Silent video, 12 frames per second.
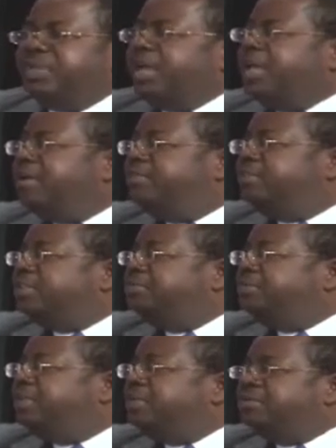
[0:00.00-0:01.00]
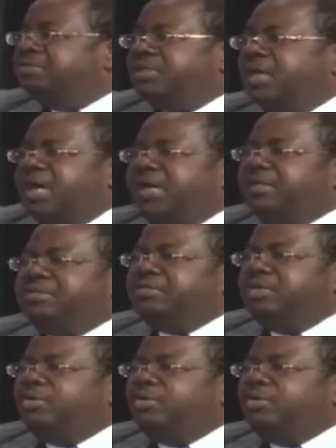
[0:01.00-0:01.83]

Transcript: AFDB, and